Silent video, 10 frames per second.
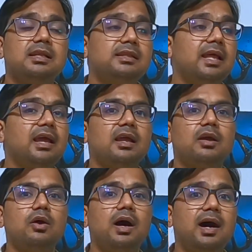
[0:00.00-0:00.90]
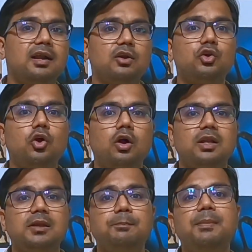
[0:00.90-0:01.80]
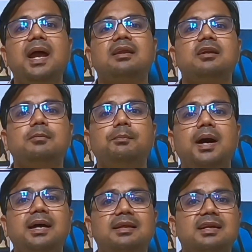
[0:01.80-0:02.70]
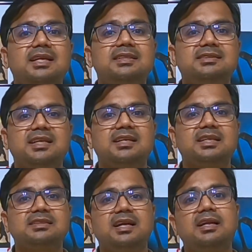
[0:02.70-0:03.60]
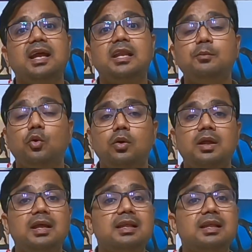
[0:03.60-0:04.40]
They are not impacted by that insecticide anymore.